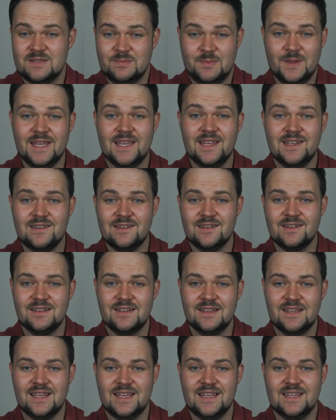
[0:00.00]
speed
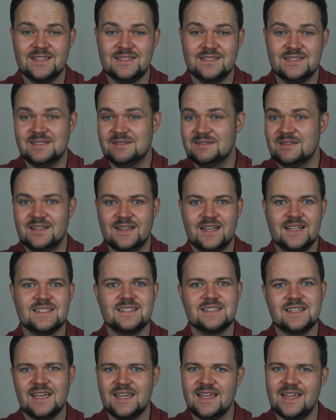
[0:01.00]
is, let's
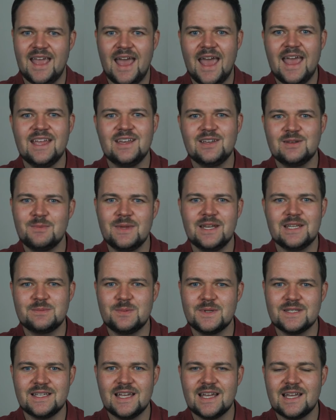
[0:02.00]
say, 8 meters
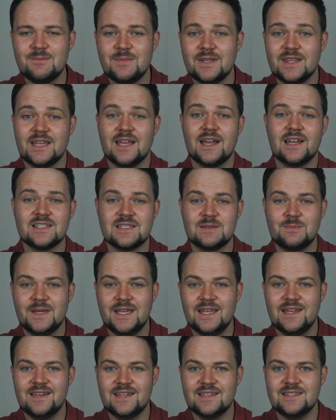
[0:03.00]
per second, but the gust
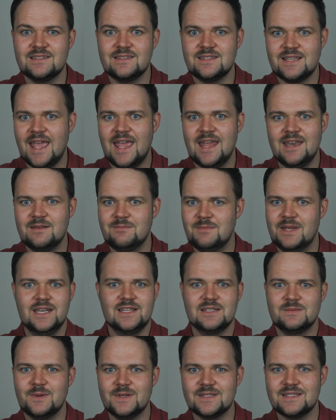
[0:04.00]
speed is 10
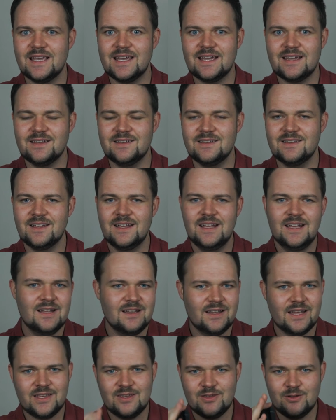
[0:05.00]
meters per second,
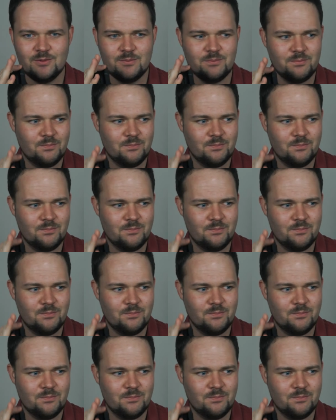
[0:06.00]
like you're